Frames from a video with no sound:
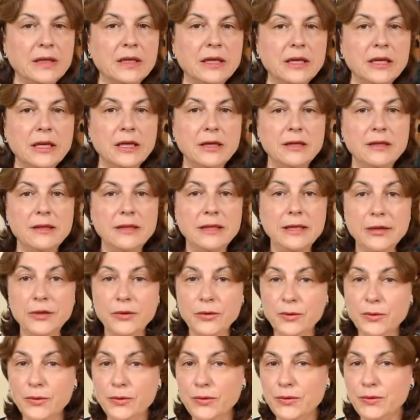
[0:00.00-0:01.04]

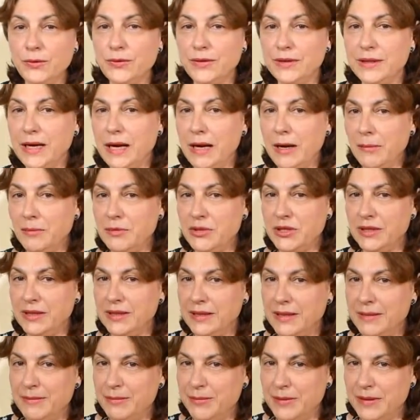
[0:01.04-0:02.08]
continue to the option
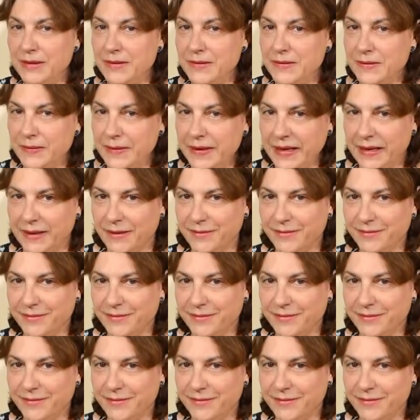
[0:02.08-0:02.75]
number 3.